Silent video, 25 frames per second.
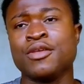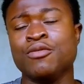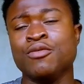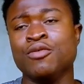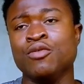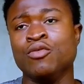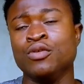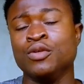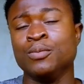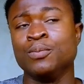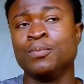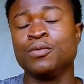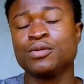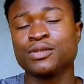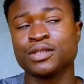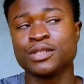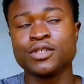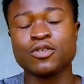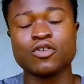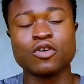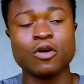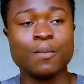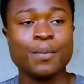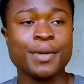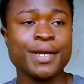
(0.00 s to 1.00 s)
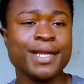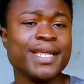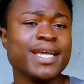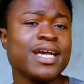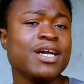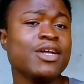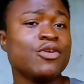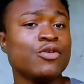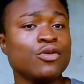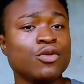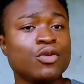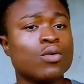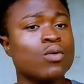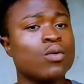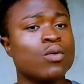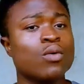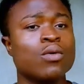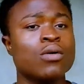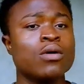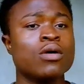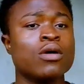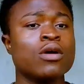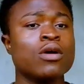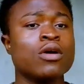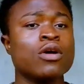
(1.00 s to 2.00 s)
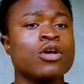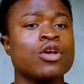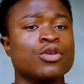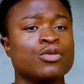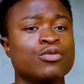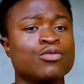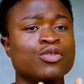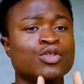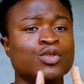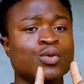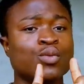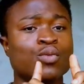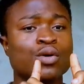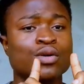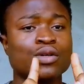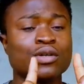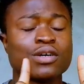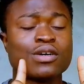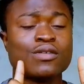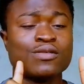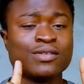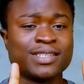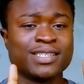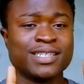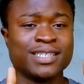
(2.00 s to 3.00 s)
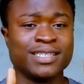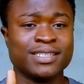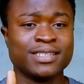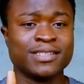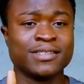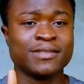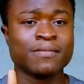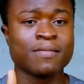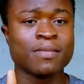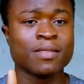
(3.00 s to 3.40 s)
you posting comedian. No, use one content.